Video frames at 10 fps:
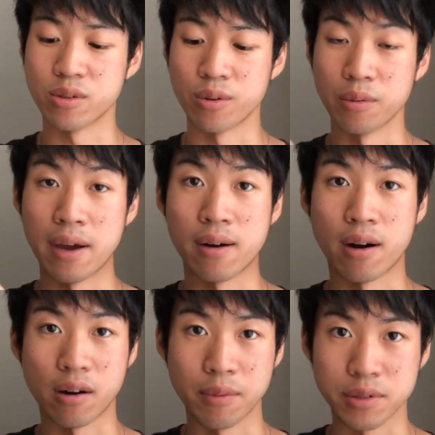you don't
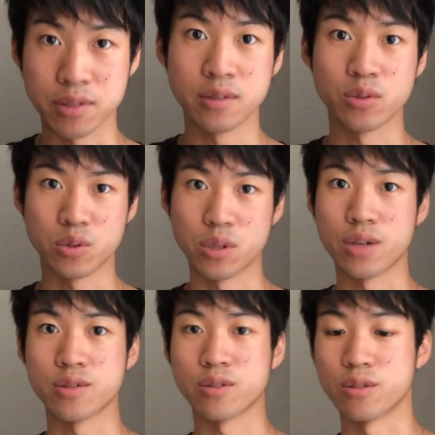harvest trees,
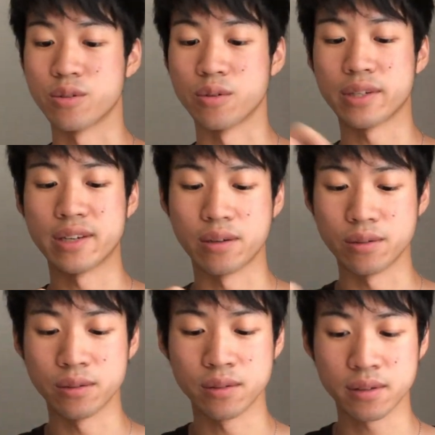so you don't kill
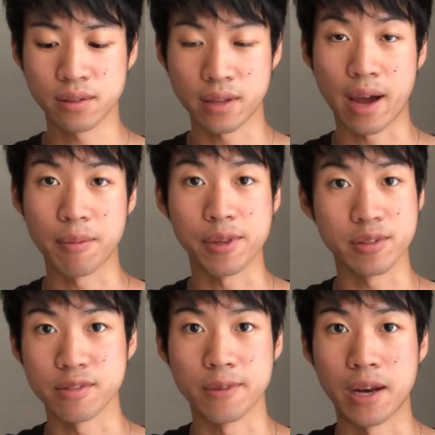the habitats of